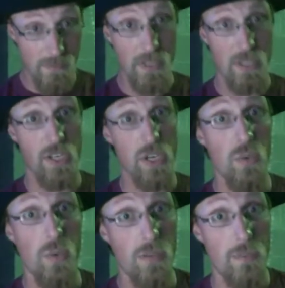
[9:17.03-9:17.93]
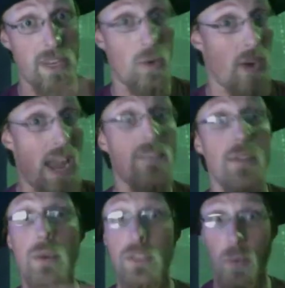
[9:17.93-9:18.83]
you will be, or have the
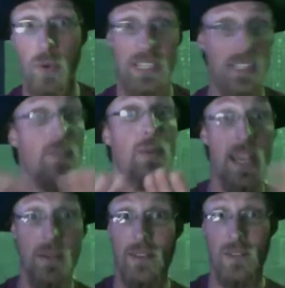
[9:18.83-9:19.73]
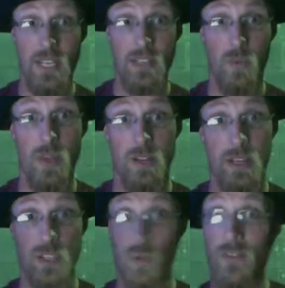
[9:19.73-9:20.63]
most points. If you can't even get the winner,
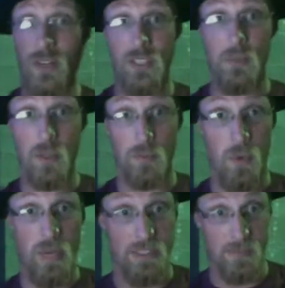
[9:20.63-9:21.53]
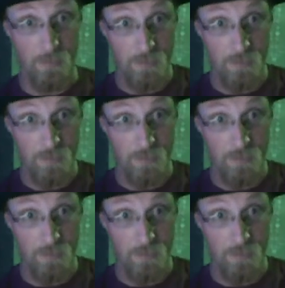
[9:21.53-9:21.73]
it's whoever has the most points.